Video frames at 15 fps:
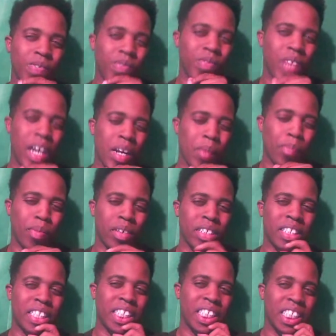how to
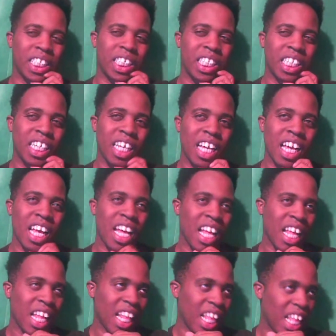put this,
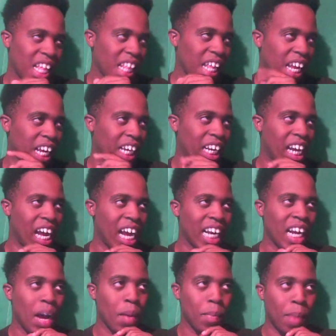like, I
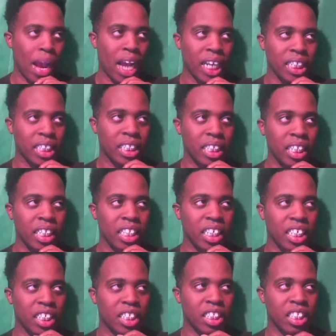got past it.
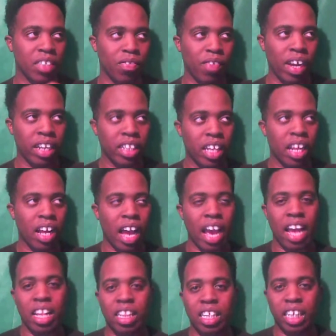It's just the fact that I
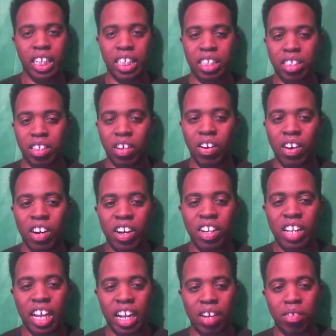had Lucky Star,
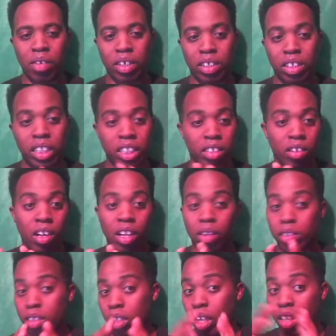like I was watching Lucky Star, I
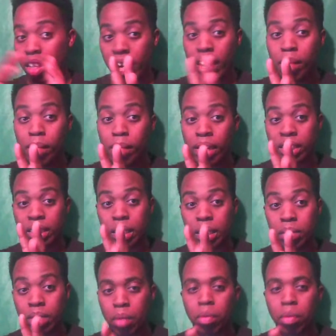was watching other anime at the
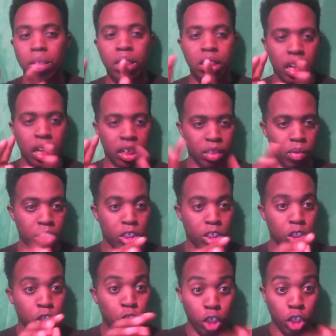same time. I wasn't like
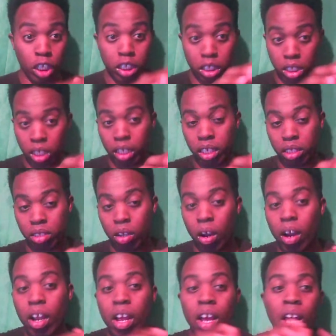watching just Lucky
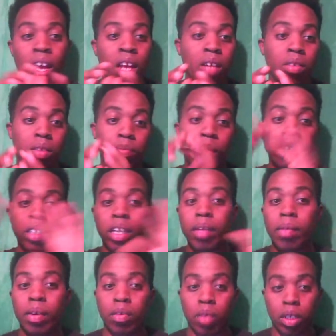Star. There was a bunch of
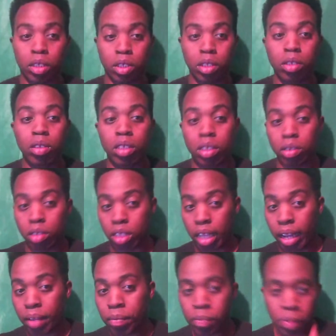anime I was watching too, because it was
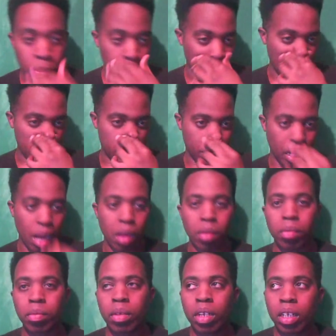like, at the
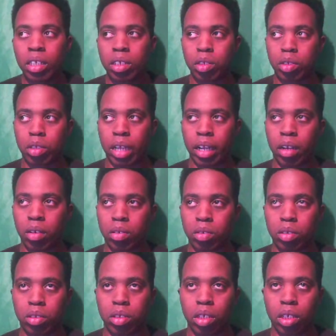time, there's like
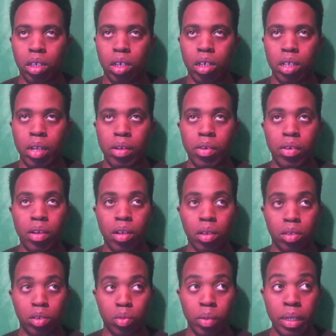on, they're doing
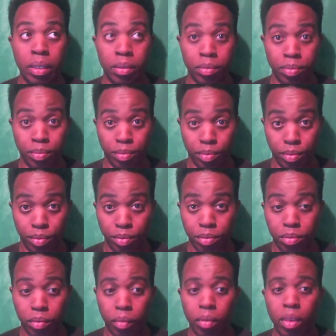Adult Swim,
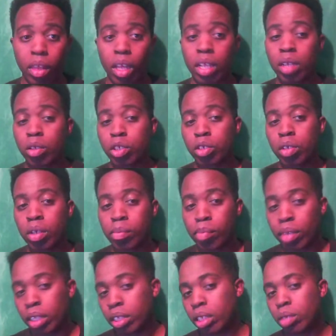they were showing
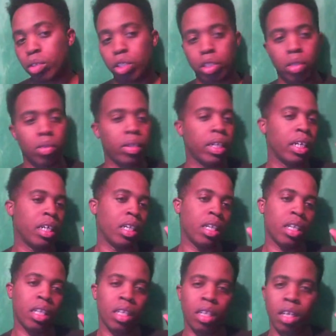Bleach, they were
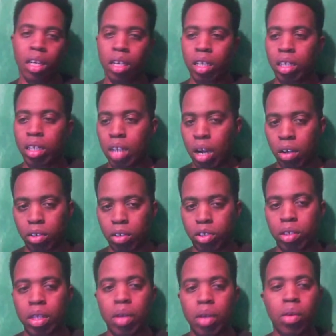showing
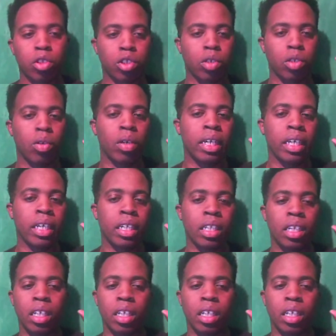Naruto, they were showing